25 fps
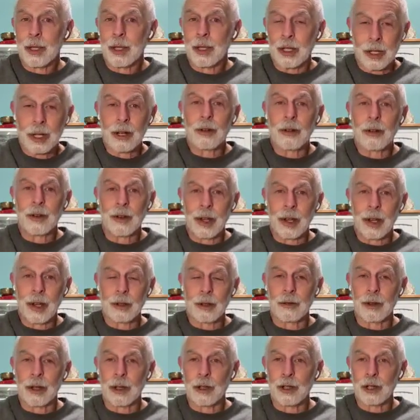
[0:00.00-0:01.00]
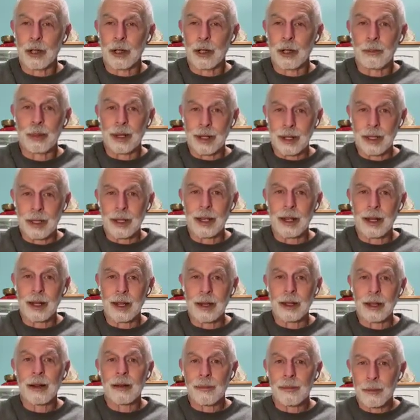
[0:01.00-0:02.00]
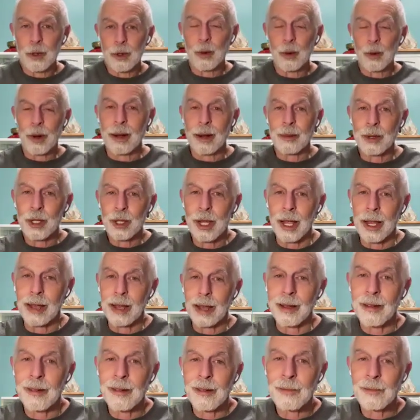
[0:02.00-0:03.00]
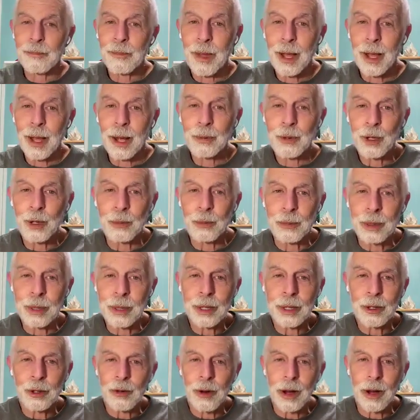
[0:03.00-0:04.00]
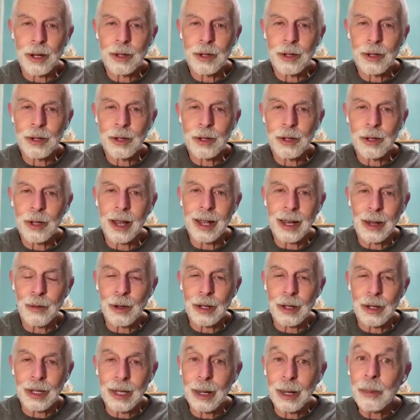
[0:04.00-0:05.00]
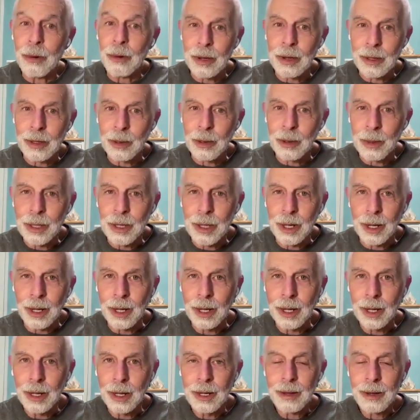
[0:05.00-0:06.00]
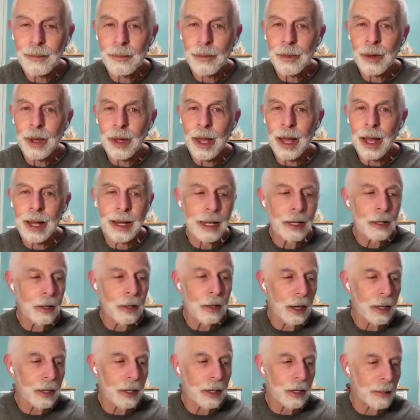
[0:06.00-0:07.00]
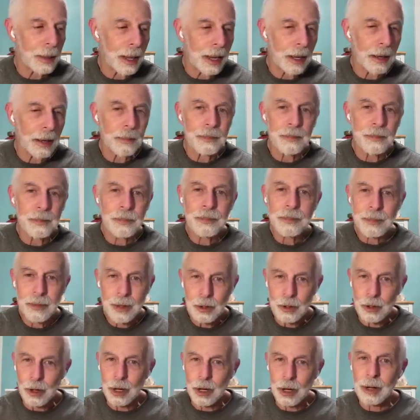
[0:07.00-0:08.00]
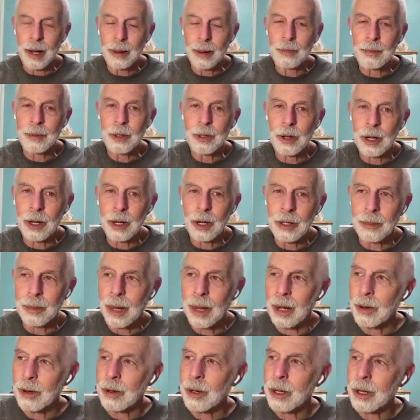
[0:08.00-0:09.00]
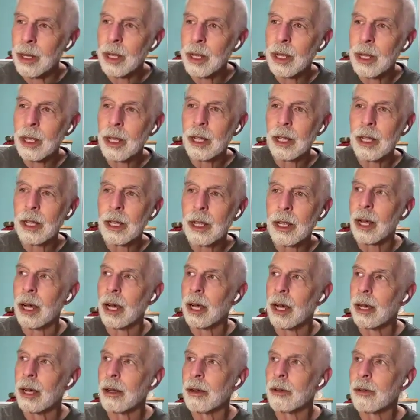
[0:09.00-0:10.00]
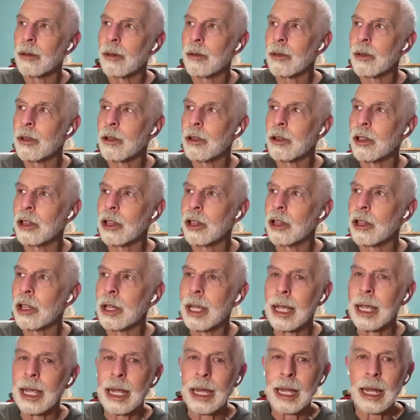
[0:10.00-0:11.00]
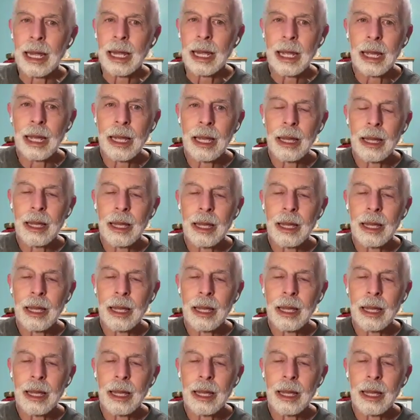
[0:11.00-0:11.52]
deteriorate the relationship, but instead do what I'm saying helps you build trust and even deeper intimacy? And John Gottman talks about uh, looking,